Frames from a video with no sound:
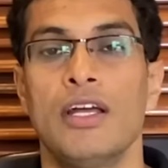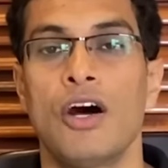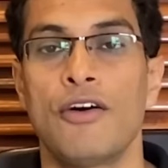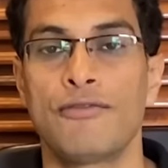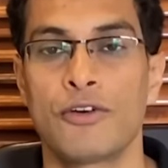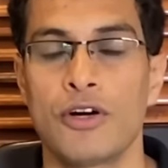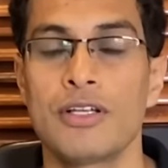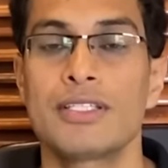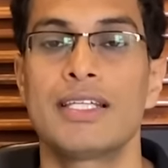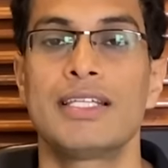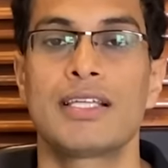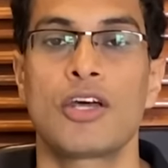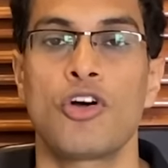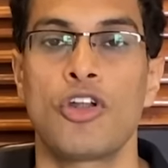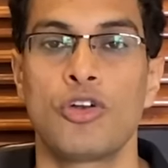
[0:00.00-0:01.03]
Now, of course, these
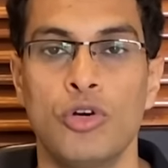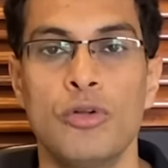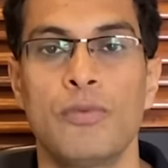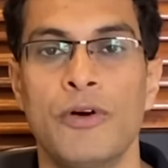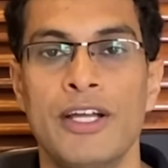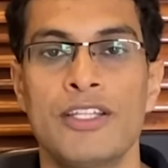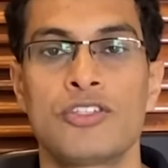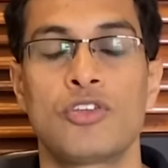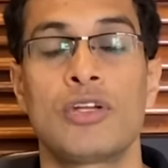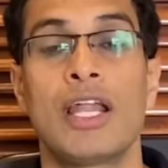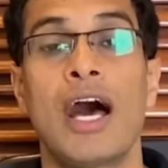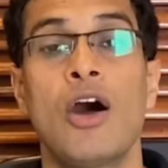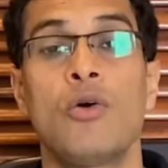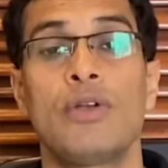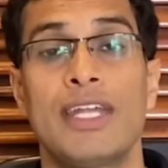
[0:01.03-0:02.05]
are all good points. So
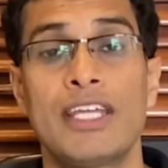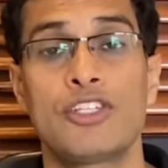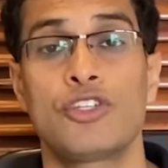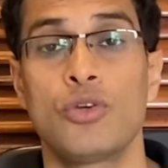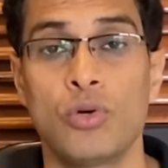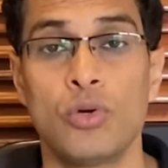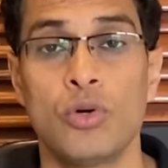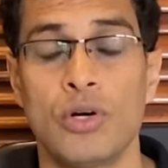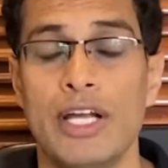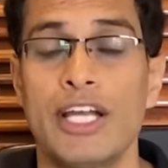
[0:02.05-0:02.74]
now next you go